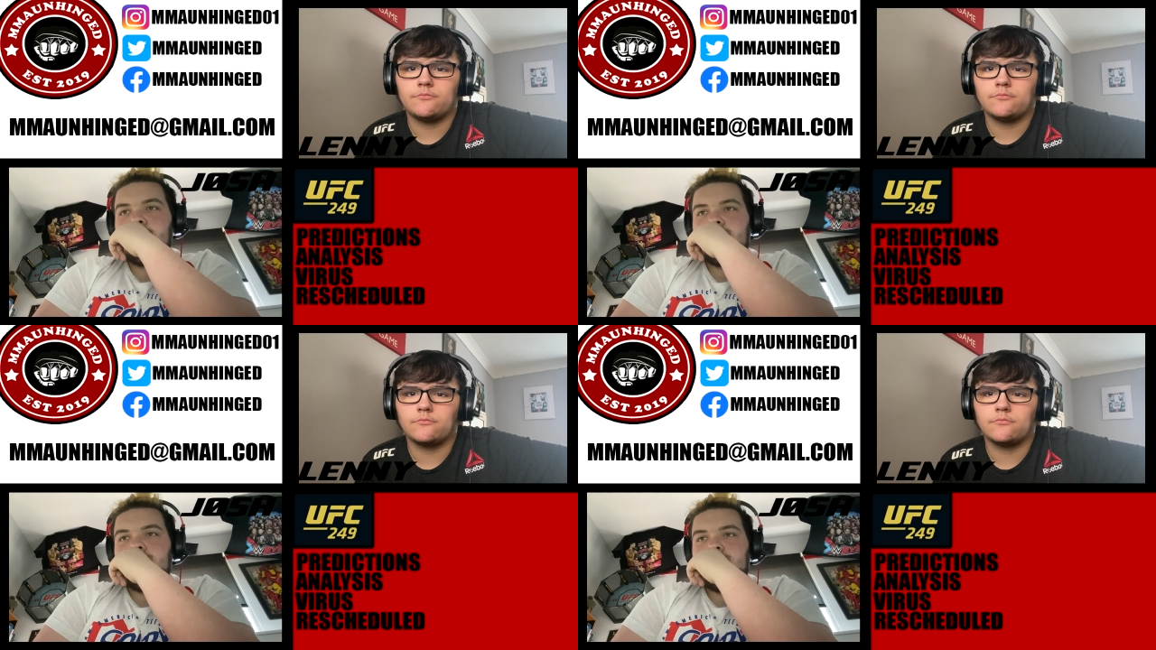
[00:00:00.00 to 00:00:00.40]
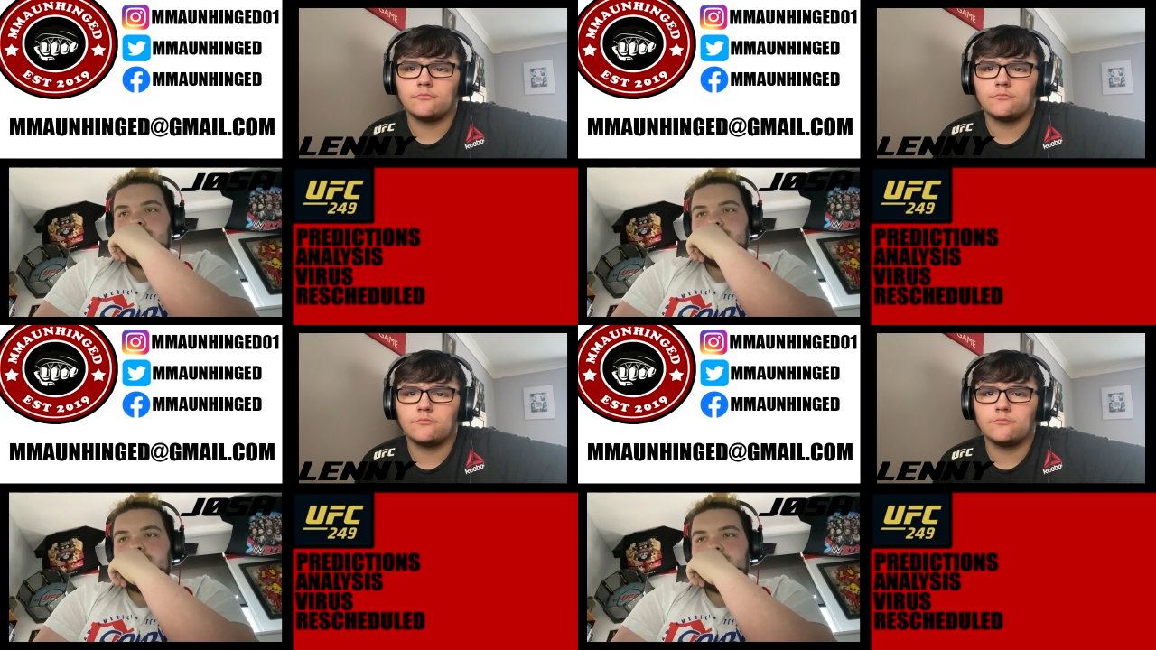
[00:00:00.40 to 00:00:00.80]

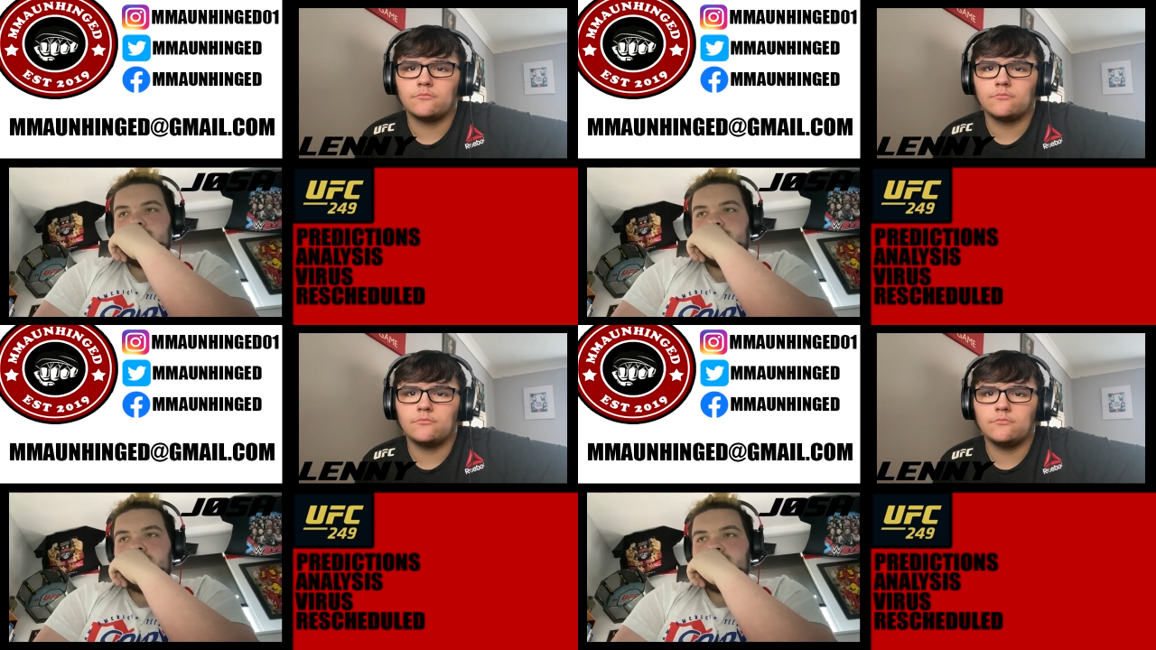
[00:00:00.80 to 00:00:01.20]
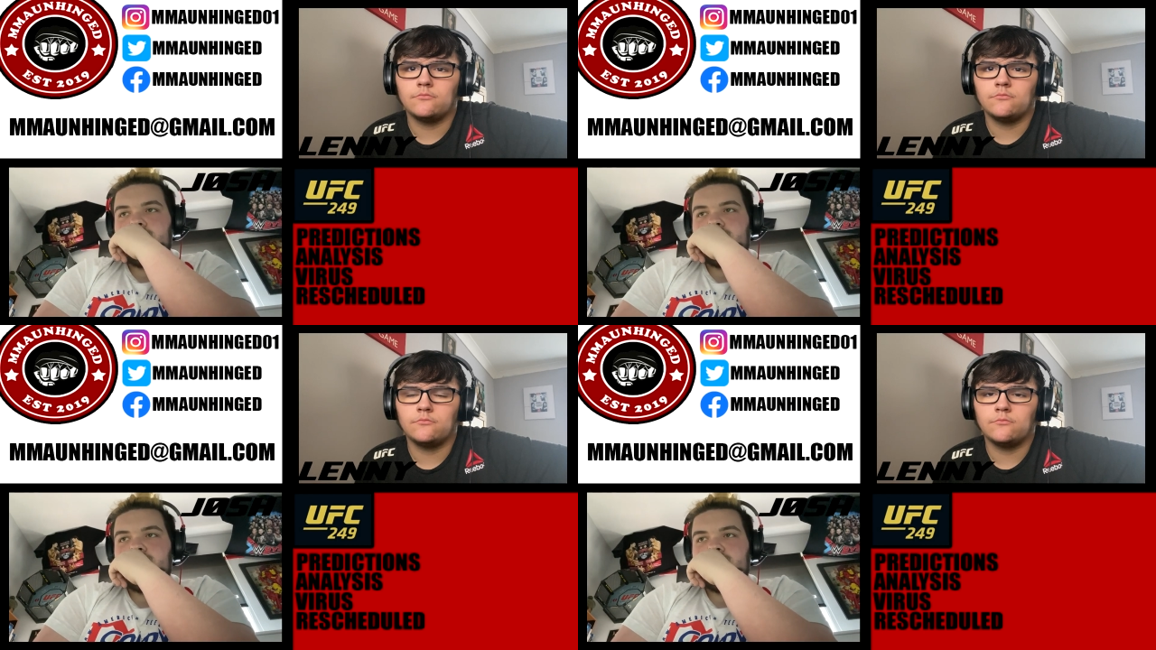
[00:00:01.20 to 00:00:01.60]

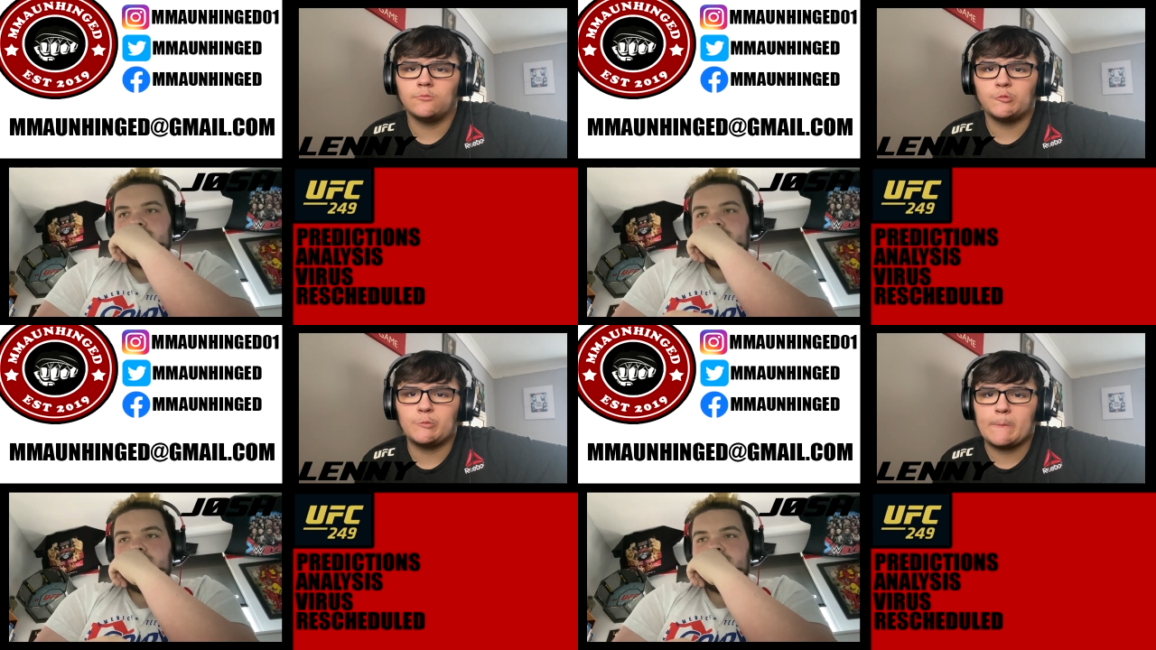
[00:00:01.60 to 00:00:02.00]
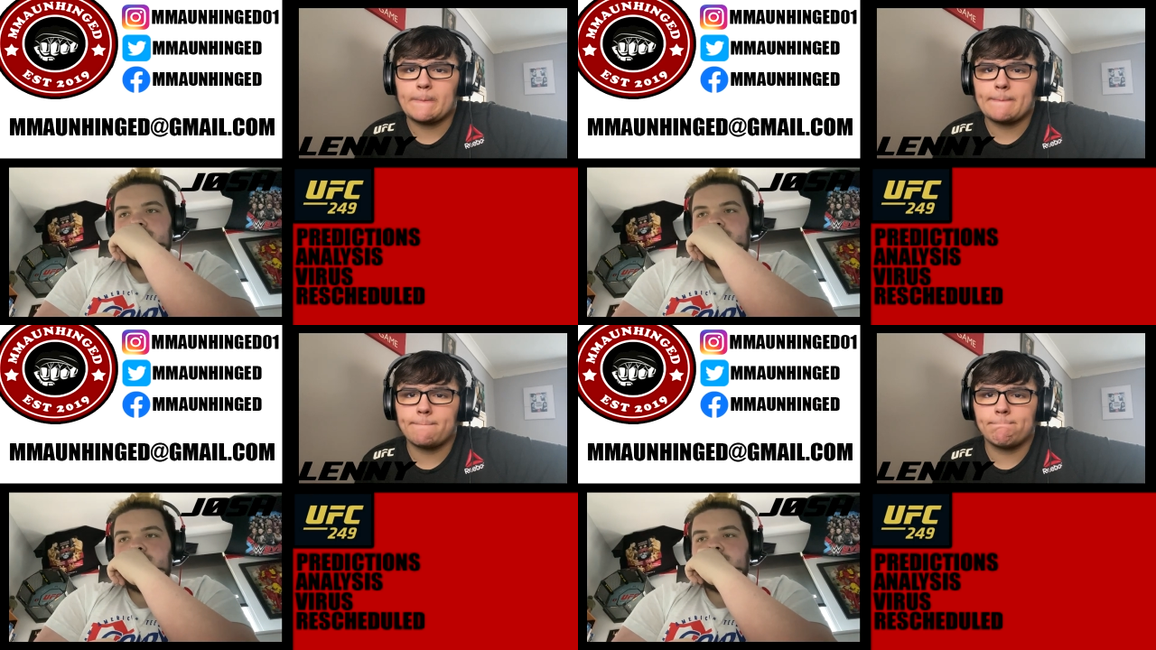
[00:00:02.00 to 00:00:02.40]

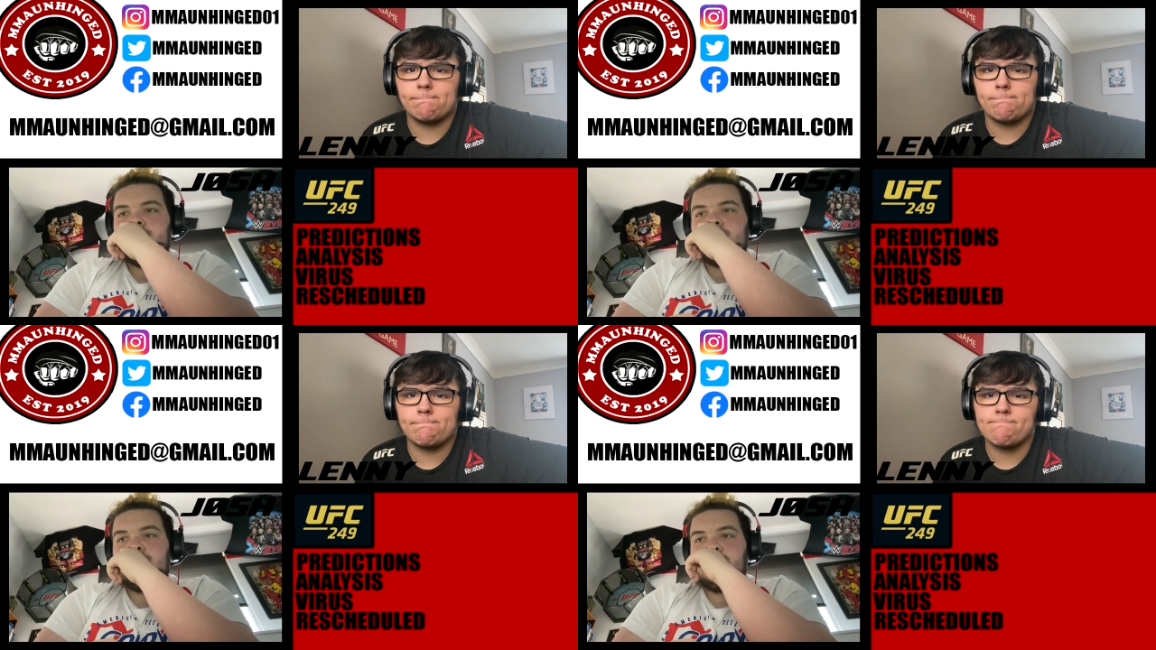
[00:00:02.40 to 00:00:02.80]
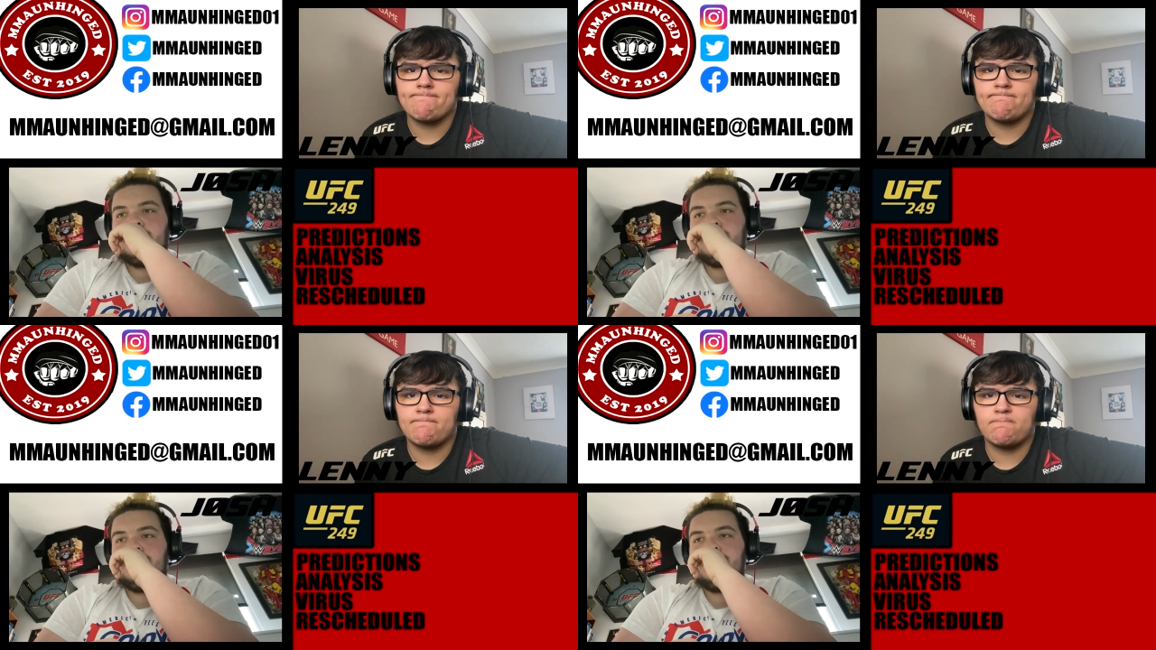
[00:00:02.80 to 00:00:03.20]

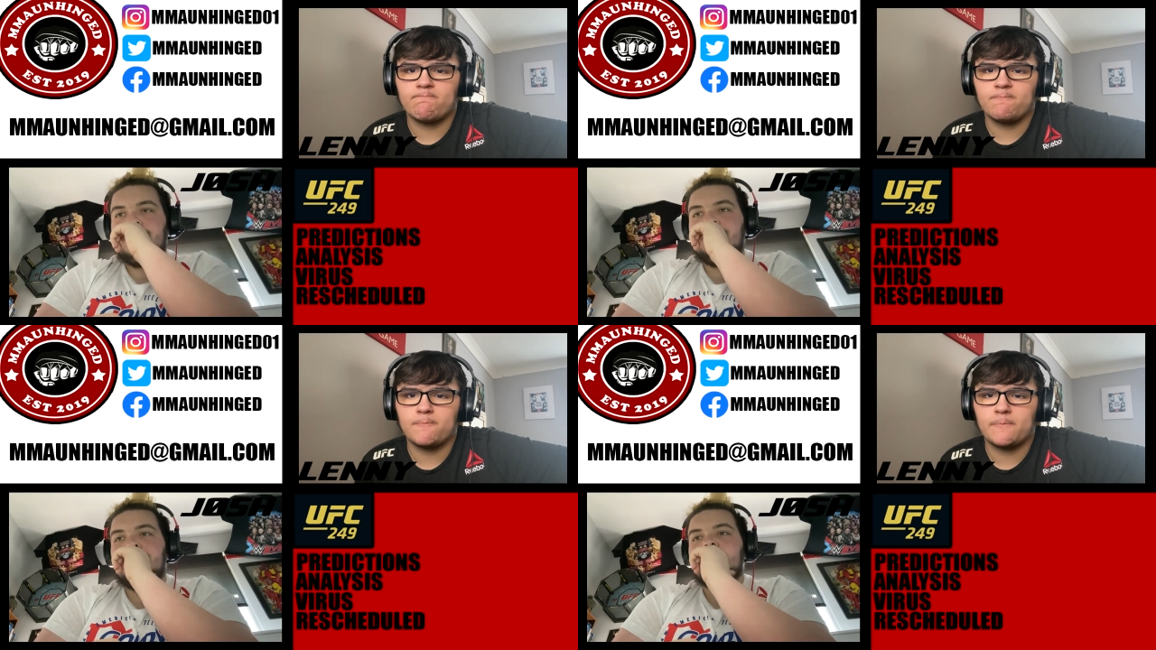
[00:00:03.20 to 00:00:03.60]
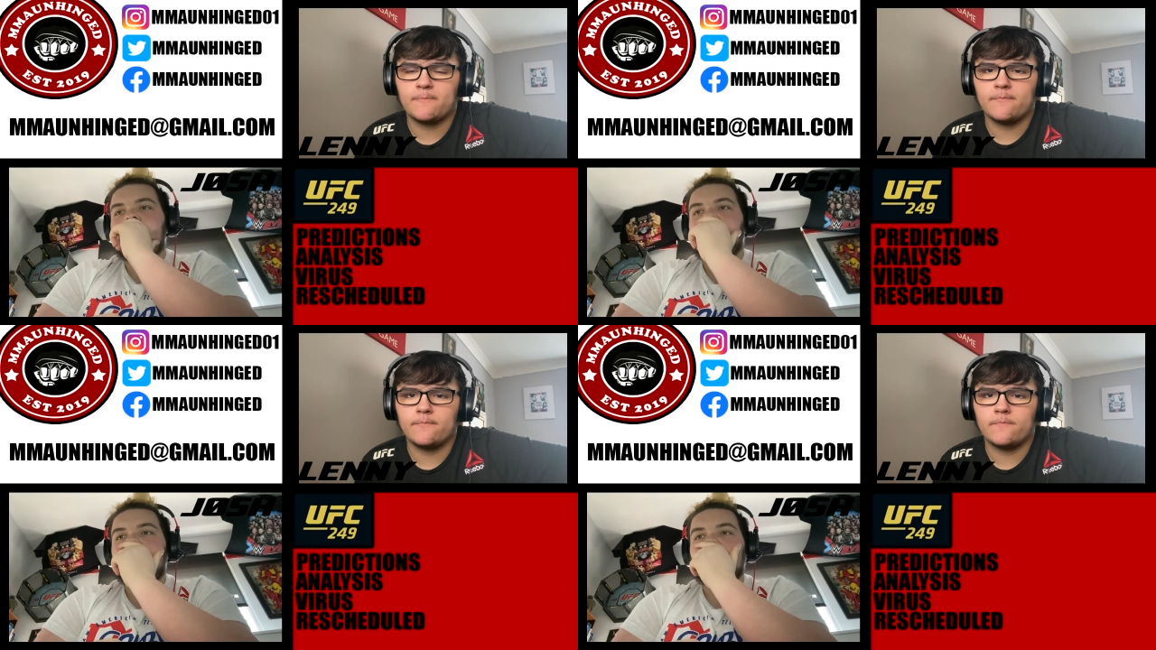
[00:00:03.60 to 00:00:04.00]

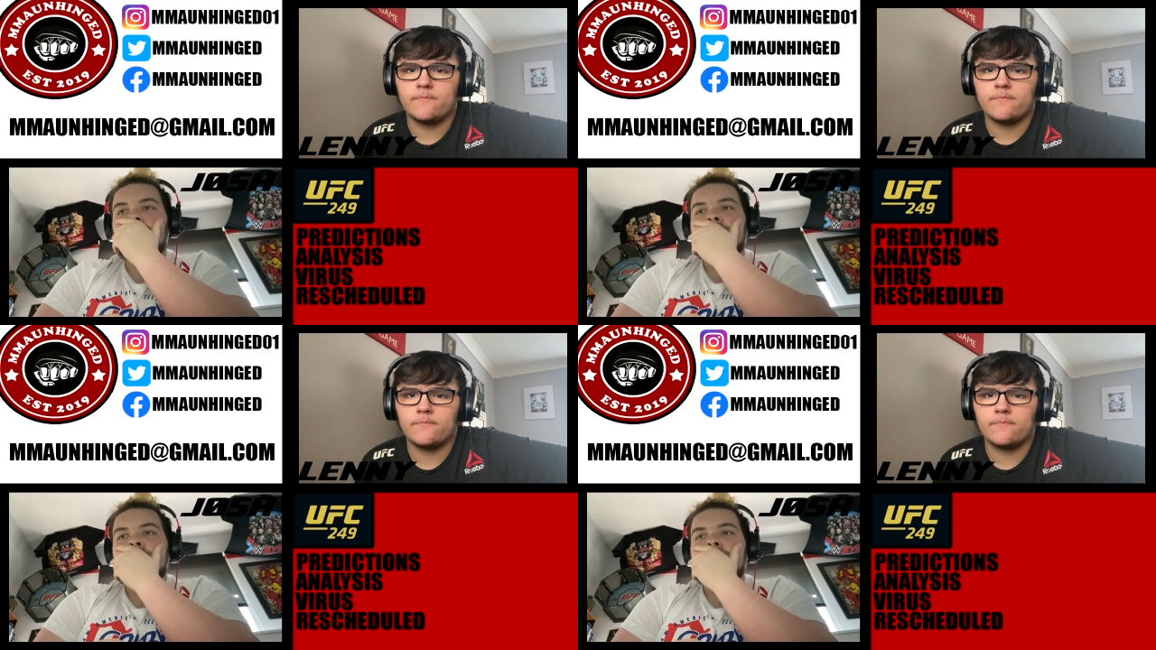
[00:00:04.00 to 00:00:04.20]
Nothing is said.